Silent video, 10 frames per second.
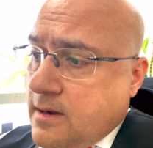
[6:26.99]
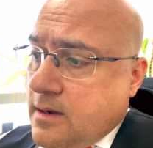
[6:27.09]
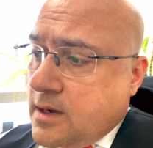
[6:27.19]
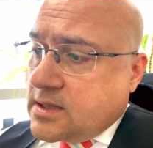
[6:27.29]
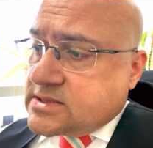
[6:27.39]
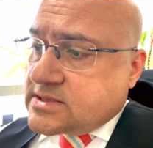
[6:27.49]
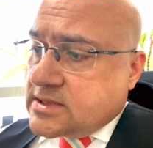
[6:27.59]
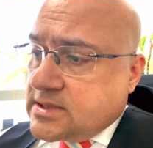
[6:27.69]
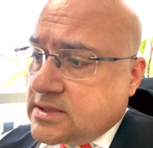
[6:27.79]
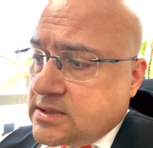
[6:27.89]

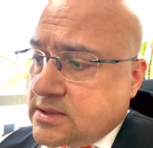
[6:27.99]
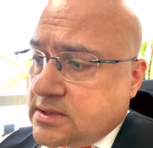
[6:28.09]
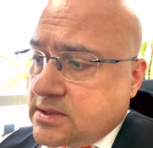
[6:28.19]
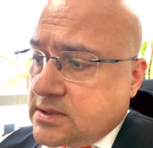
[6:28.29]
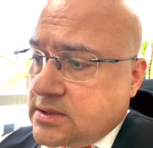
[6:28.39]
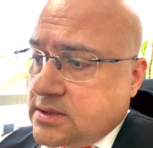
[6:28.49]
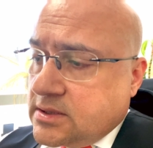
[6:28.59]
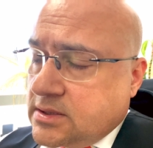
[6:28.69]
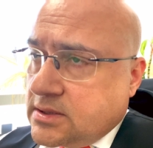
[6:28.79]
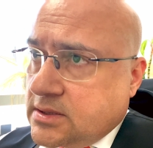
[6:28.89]
Answer
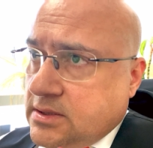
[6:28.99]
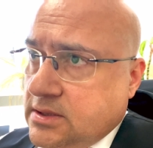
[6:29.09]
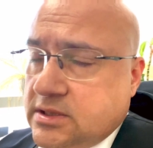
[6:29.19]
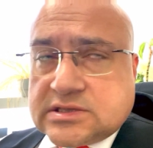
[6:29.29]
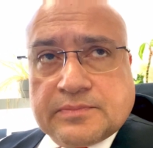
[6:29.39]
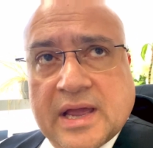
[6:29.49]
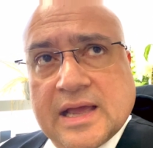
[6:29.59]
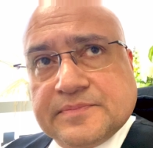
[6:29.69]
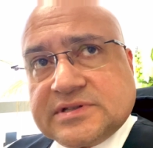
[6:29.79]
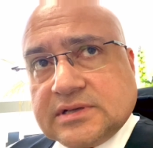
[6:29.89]
is
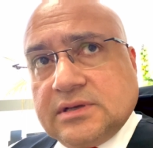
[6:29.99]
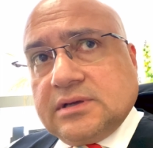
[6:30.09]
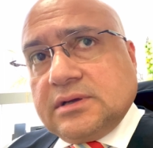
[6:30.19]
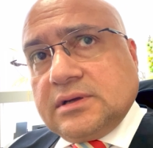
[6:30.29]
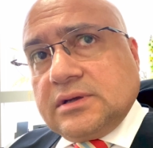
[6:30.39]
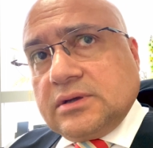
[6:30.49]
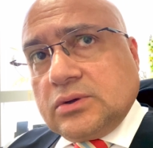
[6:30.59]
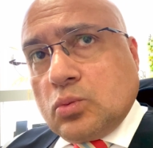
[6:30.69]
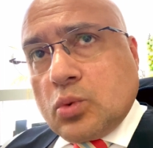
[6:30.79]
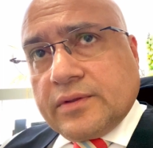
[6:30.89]
perhaps
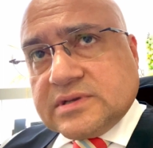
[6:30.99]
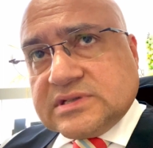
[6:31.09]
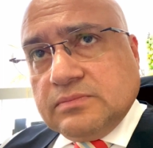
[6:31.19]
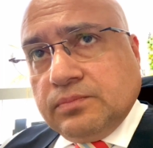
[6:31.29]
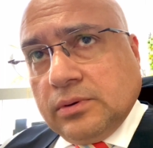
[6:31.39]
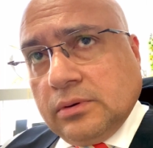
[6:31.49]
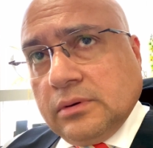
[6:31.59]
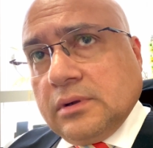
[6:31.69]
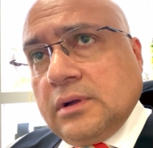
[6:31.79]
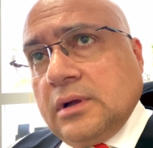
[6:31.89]
with a
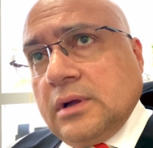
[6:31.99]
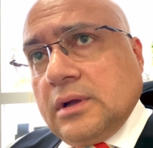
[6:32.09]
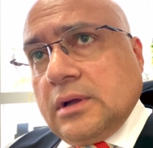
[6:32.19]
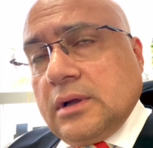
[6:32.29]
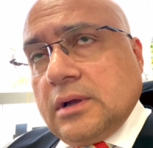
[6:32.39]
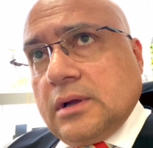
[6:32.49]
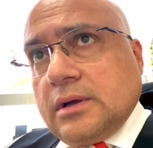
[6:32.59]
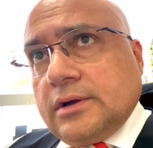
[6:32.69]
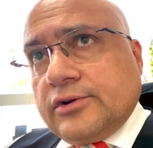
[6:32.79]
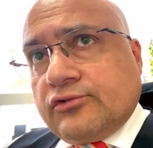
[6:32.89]
simple
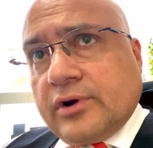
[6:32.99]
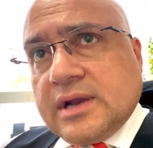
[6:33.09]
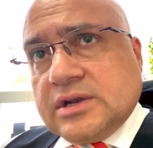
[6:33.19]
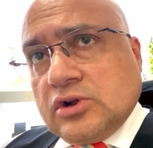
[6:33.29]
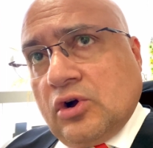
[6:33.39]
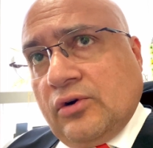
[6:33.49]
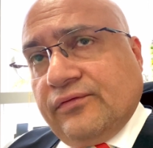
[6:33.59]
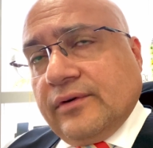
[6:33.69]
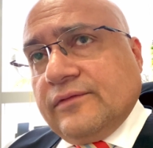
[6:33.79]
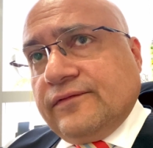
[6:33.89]
trend
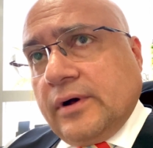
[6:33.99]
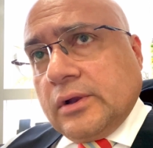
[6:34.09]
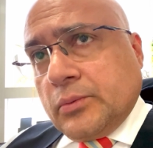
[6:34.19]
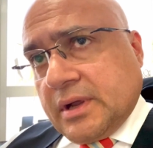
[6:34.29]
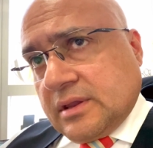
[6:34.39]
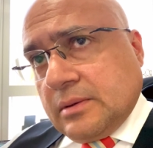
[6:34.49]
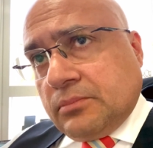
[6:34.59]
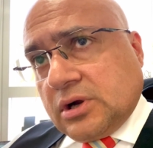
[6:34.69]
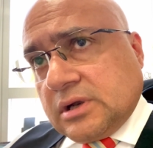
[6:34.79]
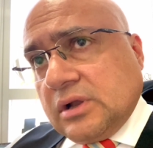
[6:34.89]
of following the
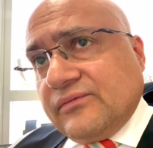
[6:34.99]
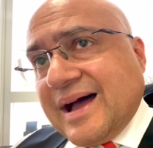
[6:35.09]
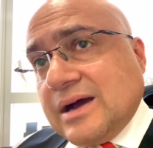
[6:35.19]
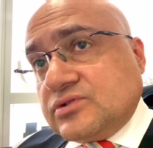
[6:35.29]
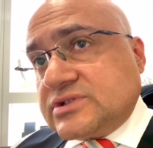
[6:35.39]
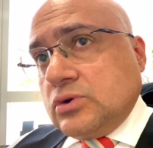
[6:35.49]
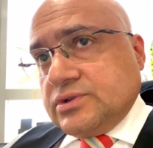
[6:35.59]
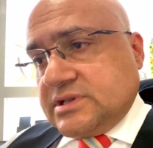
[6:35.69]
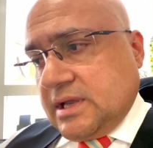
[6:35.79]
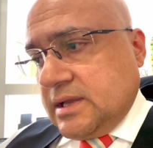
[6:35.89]
model of
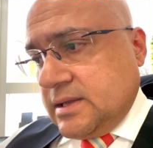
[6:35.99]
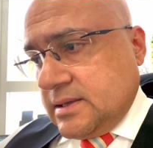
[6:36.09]
outsourcing.